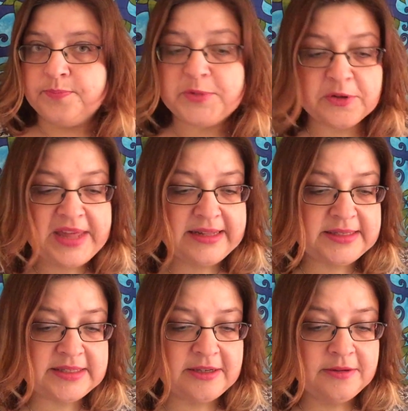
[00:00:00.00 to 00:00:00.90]
So
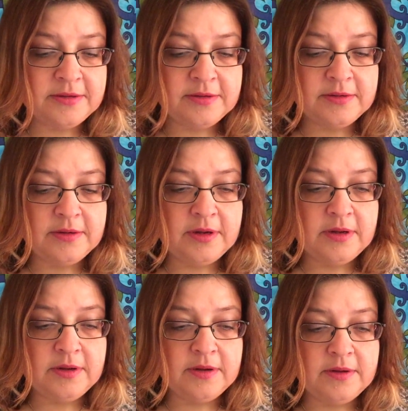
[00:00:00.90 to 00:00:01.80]
that's
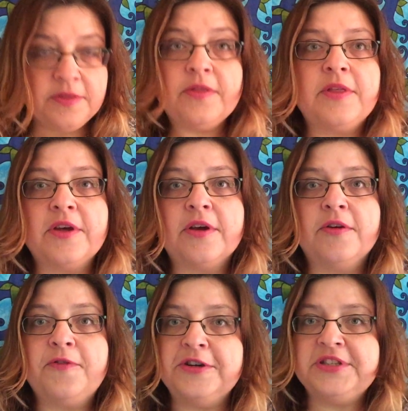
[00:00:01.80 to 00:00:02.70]

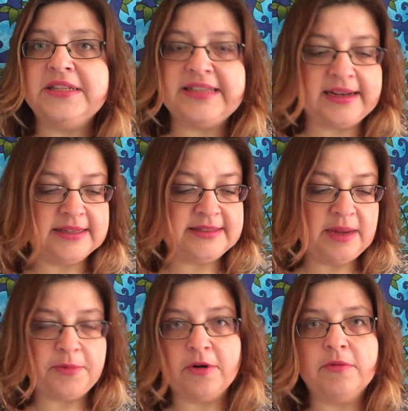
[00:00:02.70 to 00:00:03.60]
the first and second
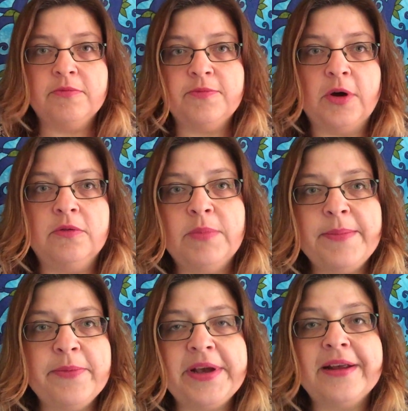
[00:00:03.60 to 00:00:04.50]
step, or well,
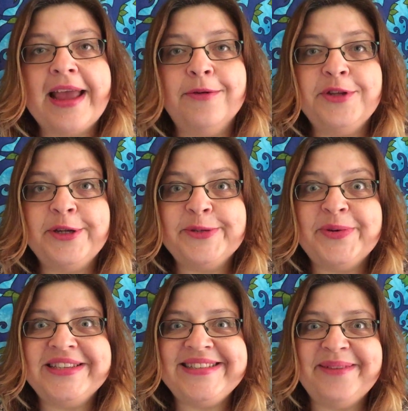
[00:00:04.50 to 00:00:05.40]
maybe we can count it as
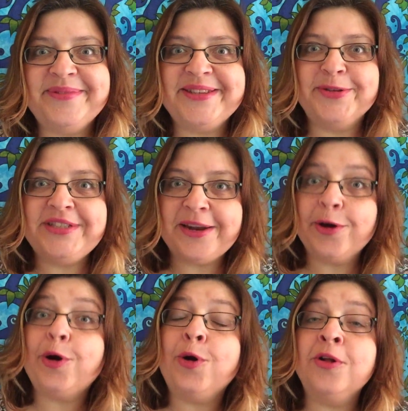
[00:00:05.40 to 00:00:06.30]
one step. So set a
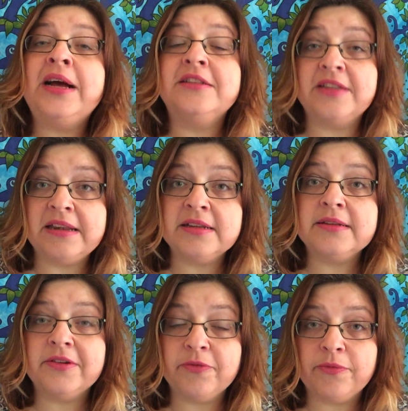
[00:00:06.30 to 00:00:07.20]
goal and then
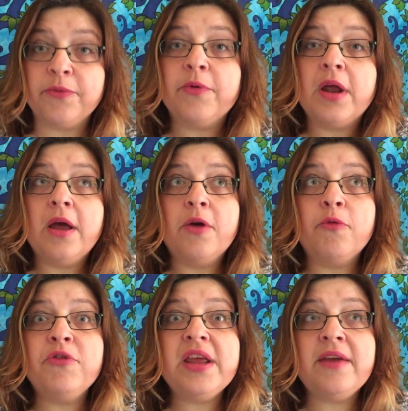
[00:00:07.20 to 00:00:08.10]

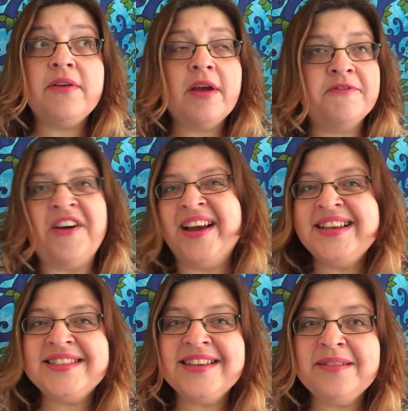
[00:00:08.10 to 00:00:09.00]

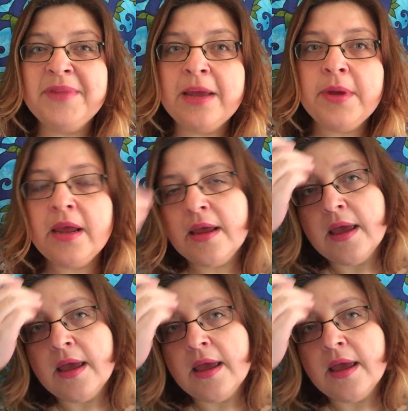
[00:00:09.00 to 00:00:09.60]
revise it, maybe,